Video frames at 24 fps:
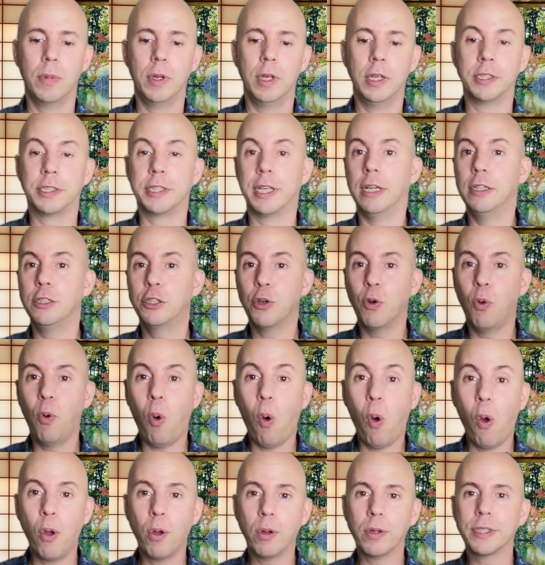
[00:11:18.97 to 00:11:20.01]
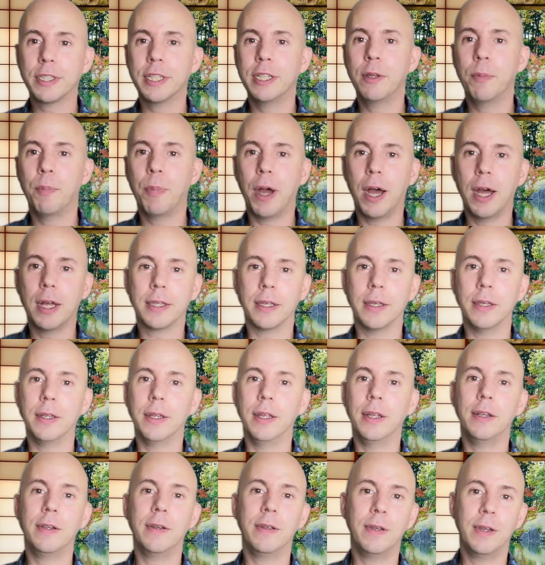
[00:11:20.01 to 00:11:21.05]
essential oils in the bath,
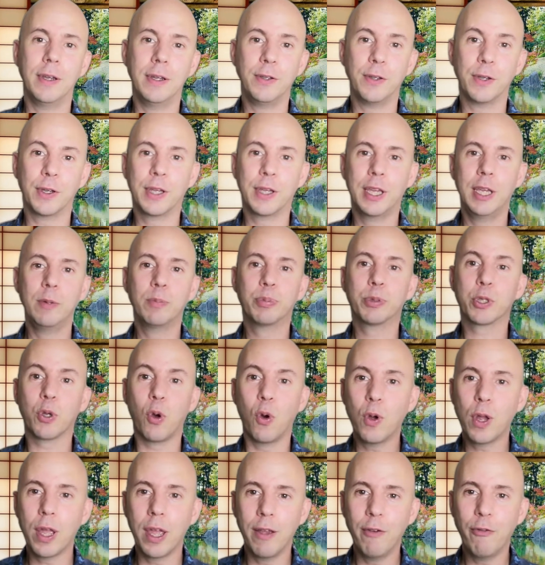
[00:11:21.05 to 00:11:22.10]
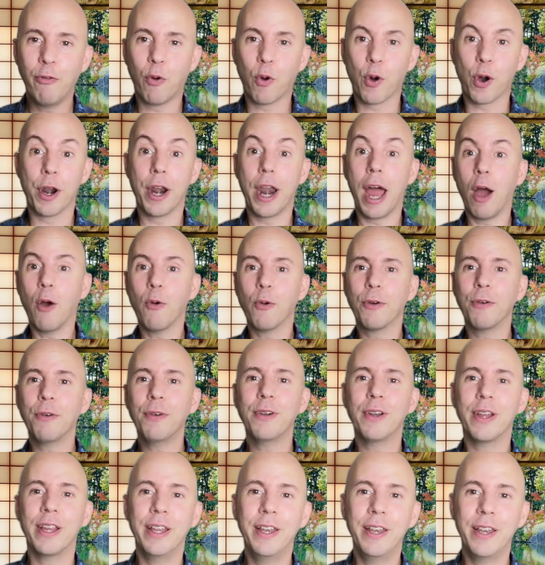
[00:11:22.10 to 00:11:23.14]
and you keep soaking for an
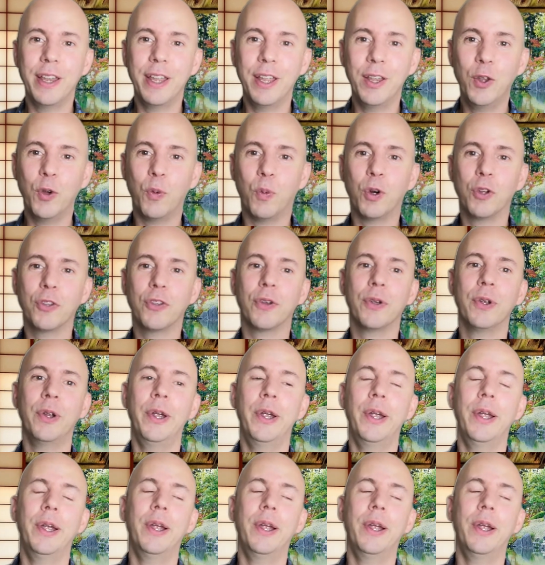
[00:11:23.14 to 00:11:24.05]
hour in the water.